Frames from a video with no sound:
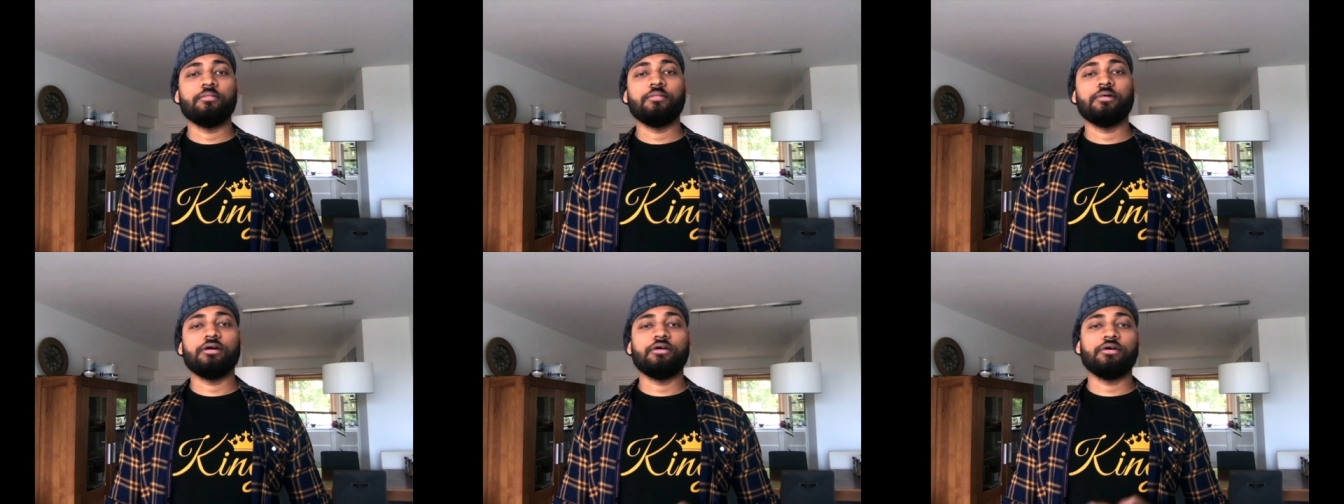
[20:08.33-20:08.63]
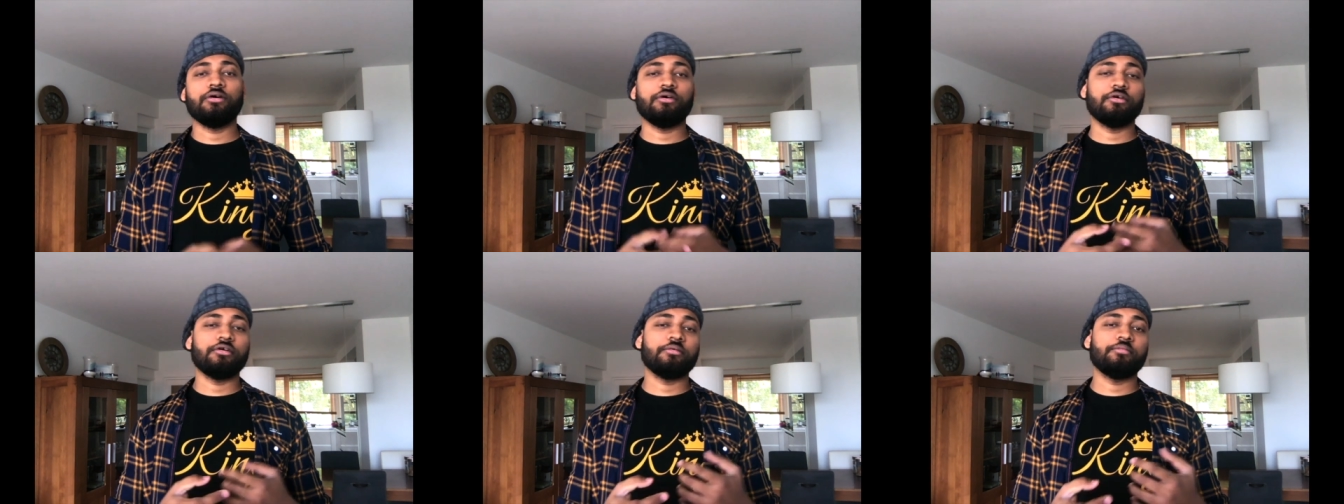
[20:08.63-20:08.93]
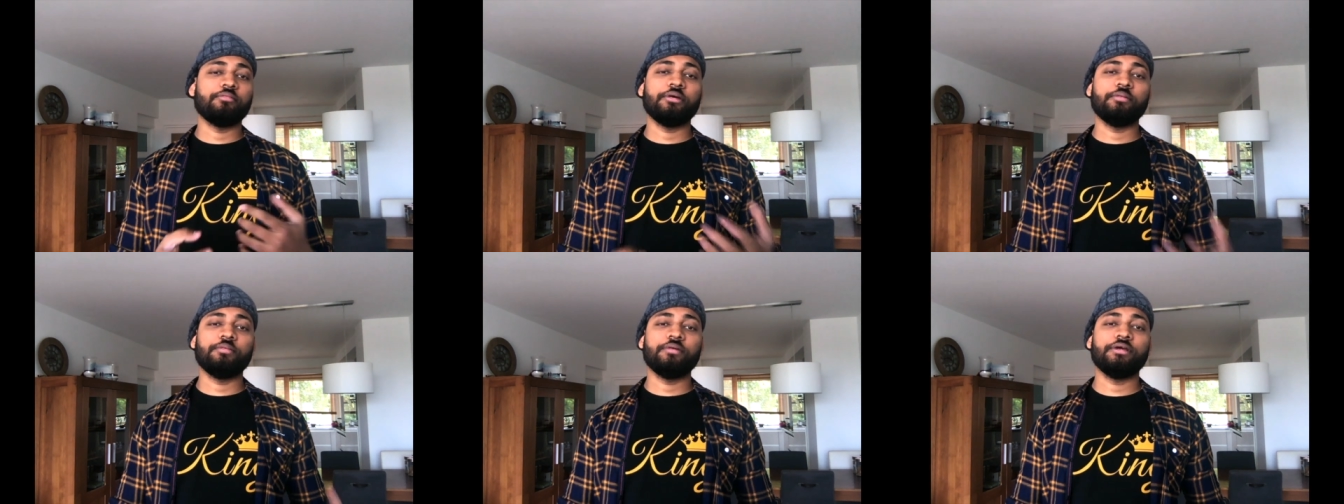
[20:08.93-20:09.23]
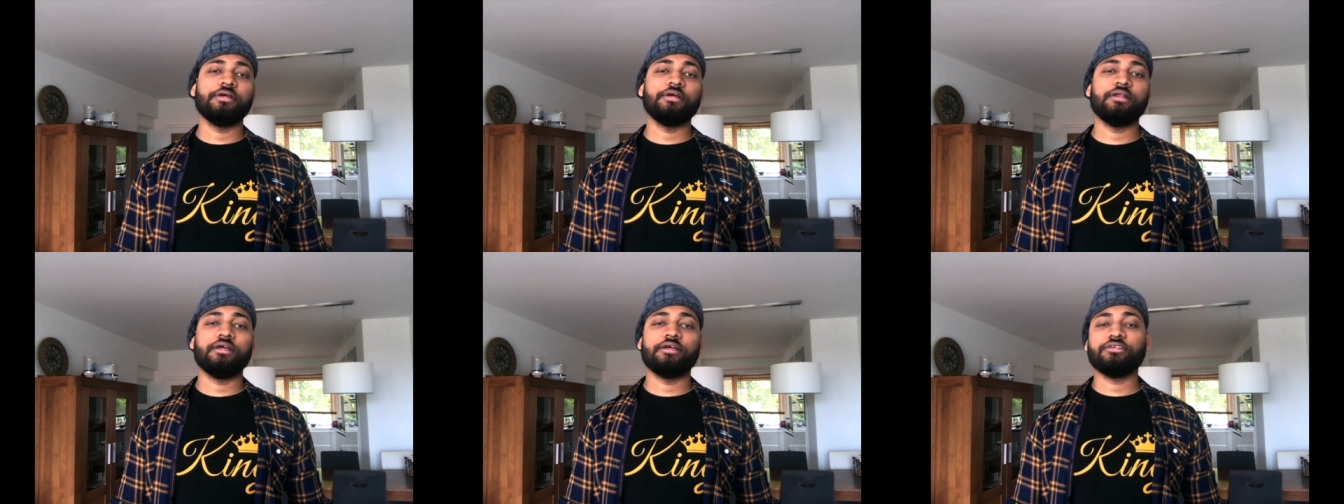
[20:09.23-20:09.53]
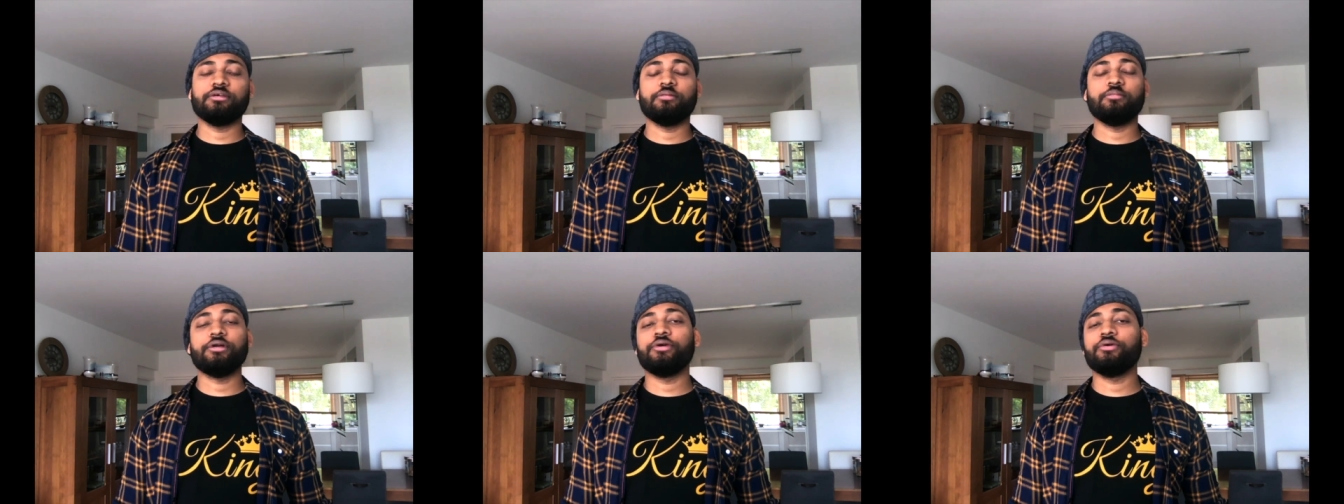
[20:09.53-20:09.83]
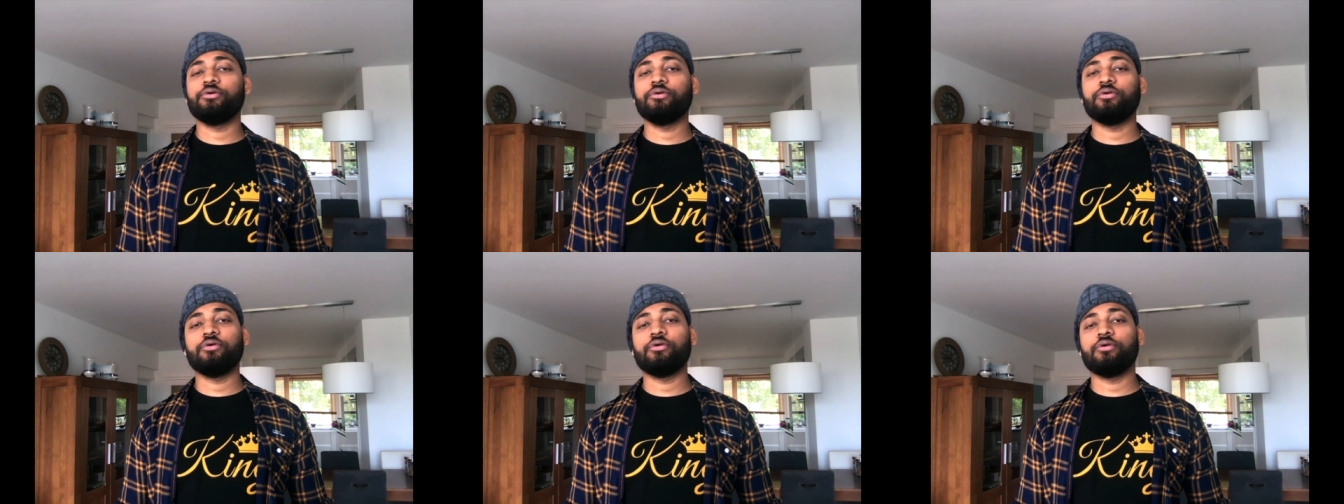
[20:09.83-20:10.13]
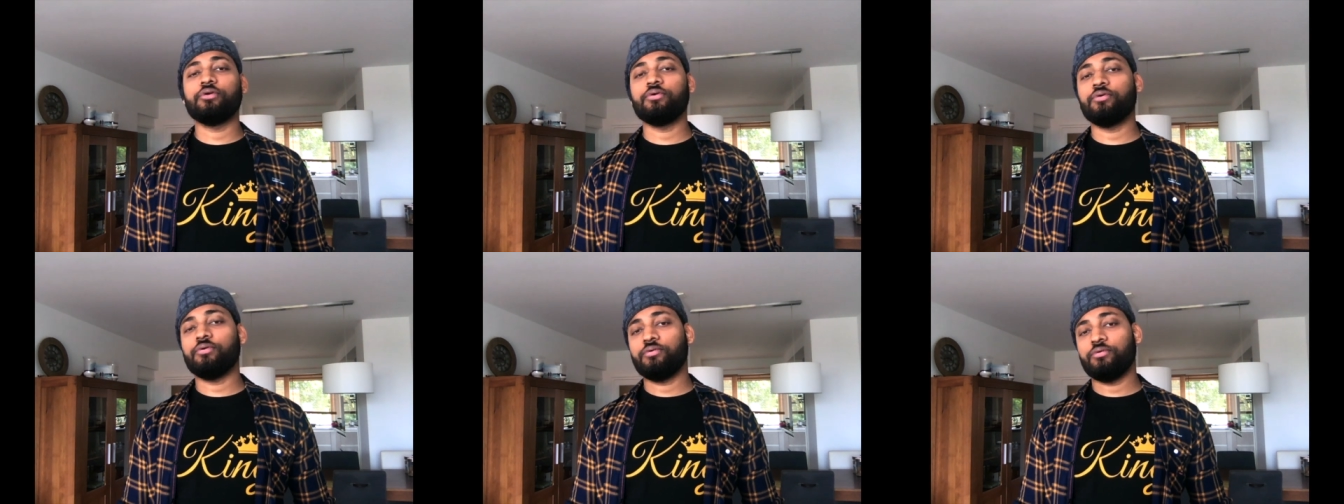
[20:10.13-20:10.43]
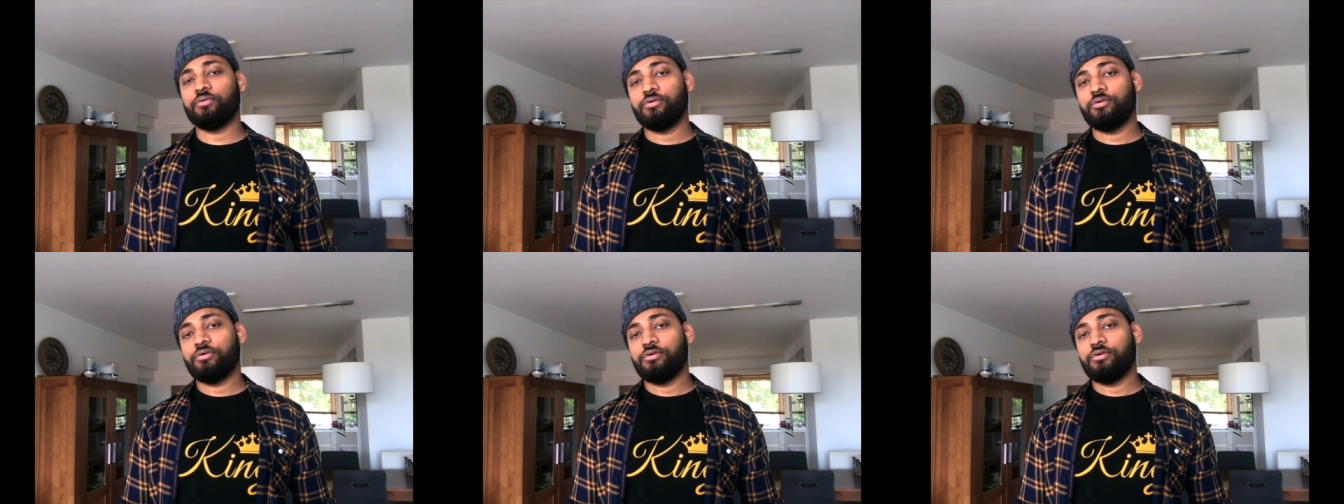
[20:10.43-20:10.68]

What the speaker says: or maybe like somebody who don't know,